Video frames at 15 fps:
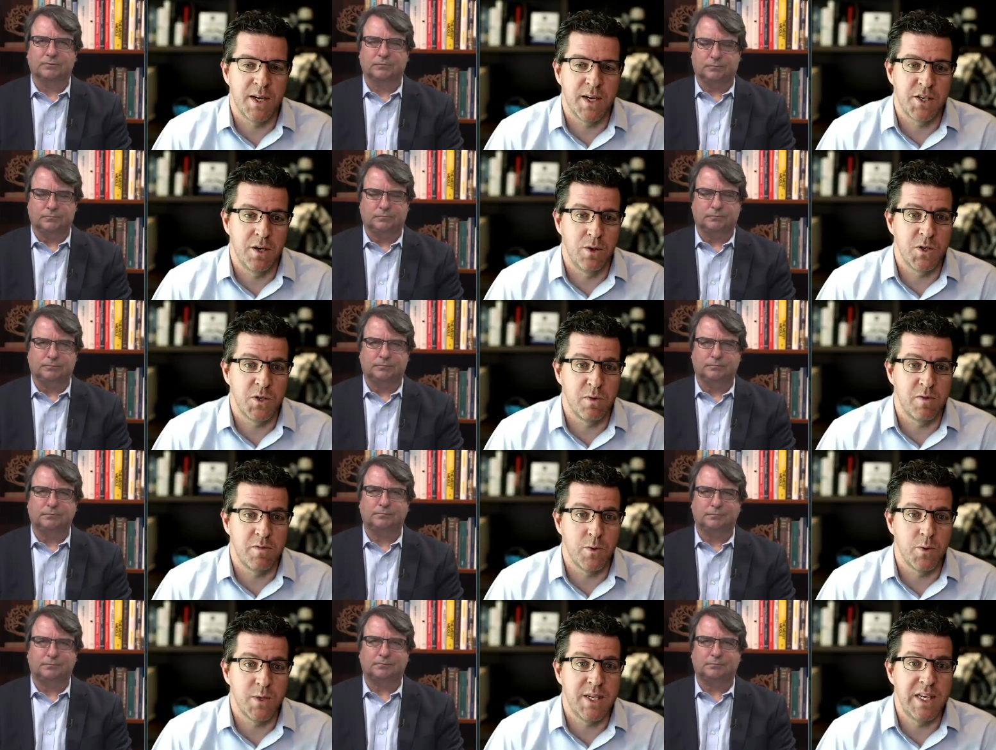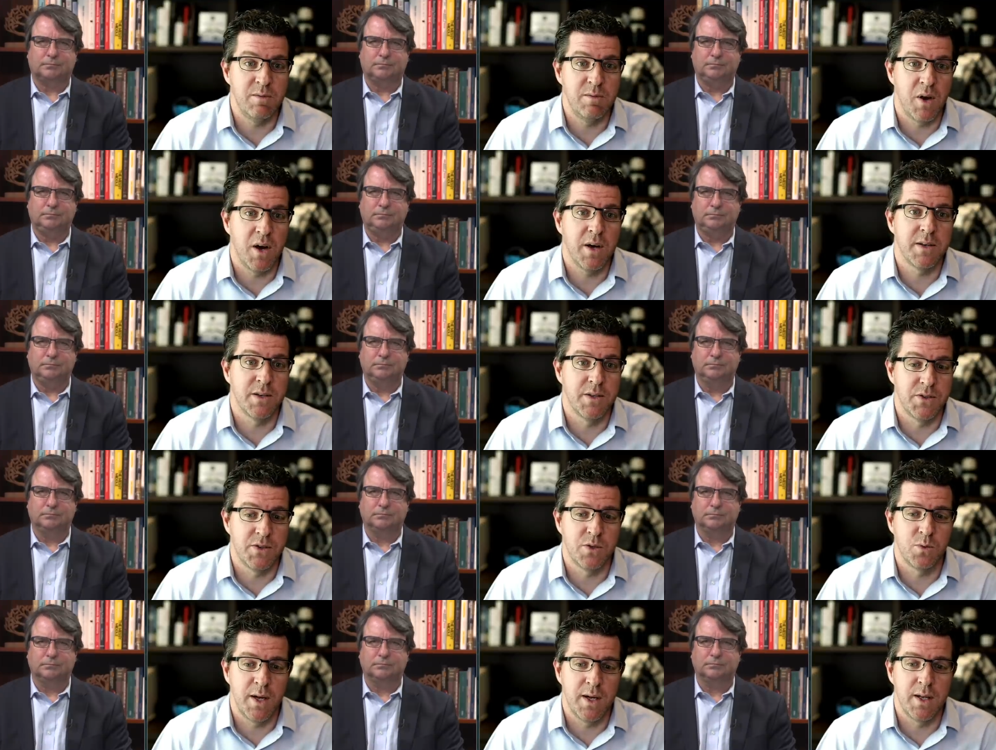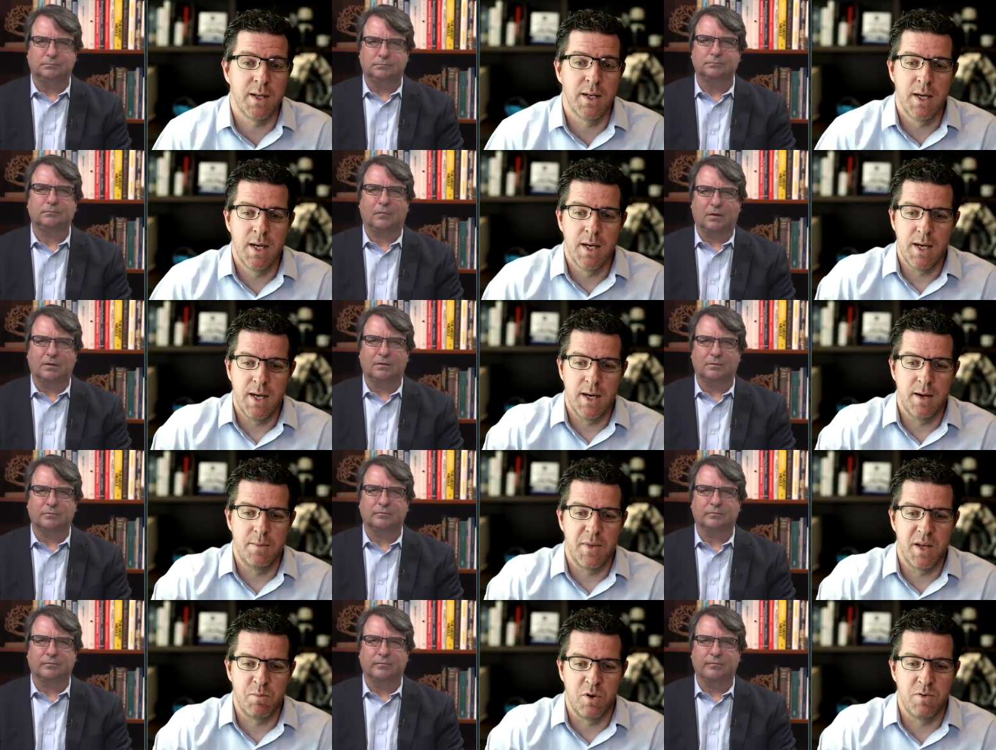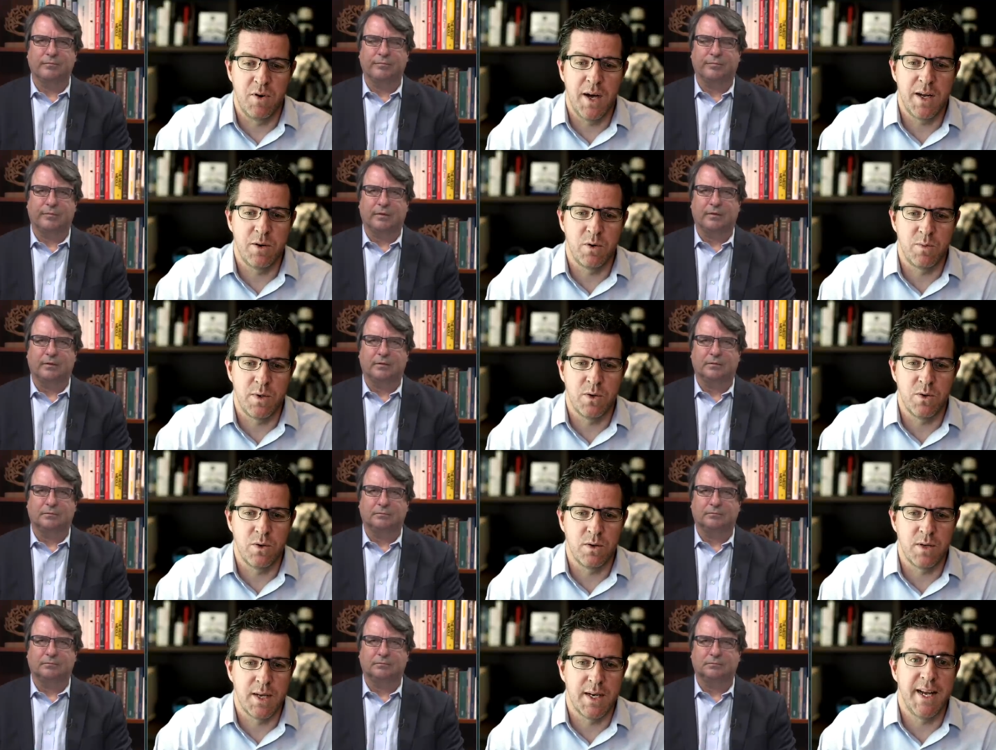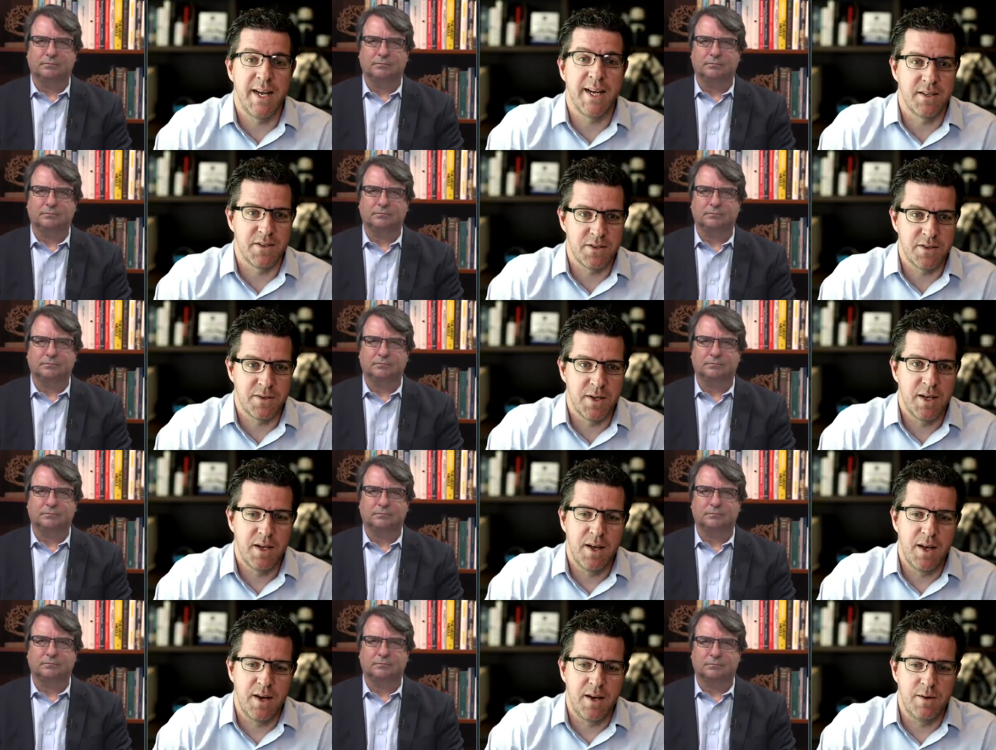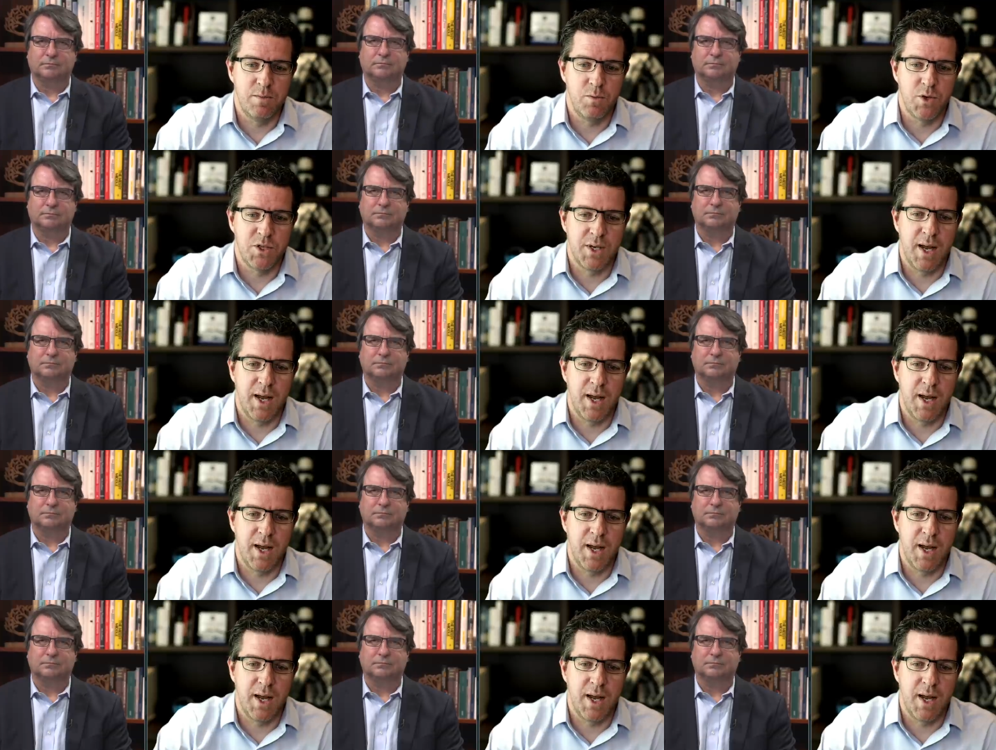Speaker 1: actually launched with 14 partners as well um, that provide what we call connectors um, which